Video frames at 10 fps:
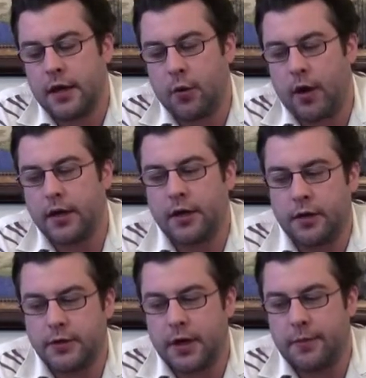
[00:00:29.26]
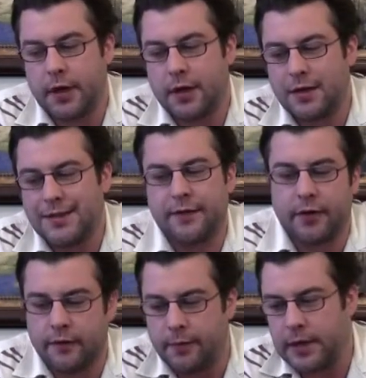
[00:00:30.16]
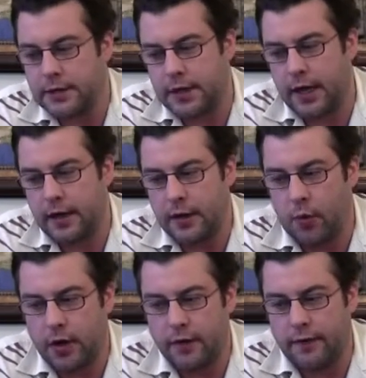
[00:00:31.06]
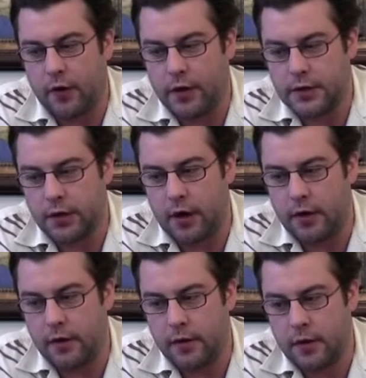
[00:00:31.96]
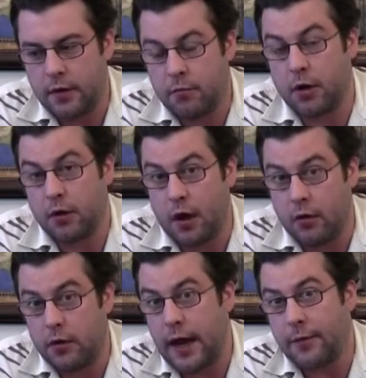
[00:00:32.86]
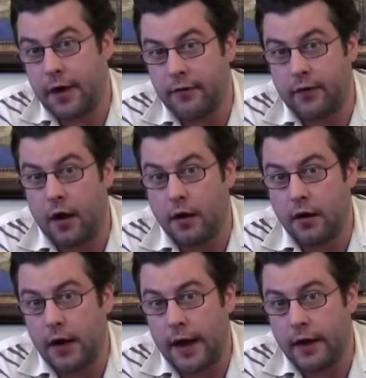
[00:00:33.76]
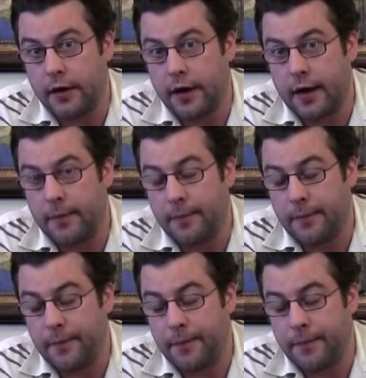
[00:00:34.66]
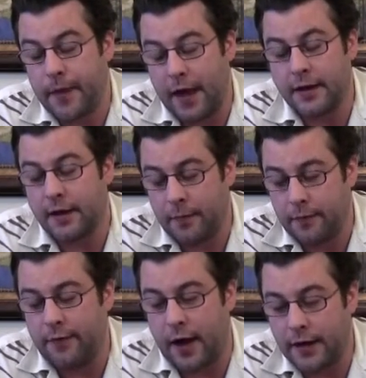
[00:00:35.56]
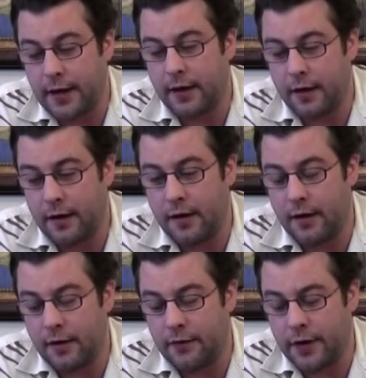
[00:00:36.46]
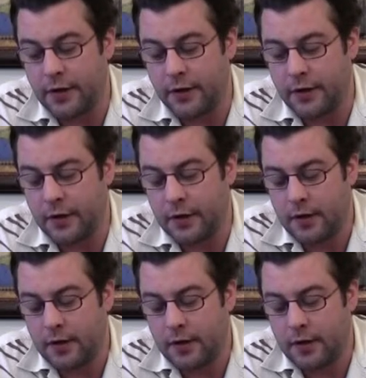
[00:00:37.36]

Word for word: he wanted to do something different from the estate. He wanted to focus on Merlot, Cabernet Franc, and um, ended up finding a, a vineyard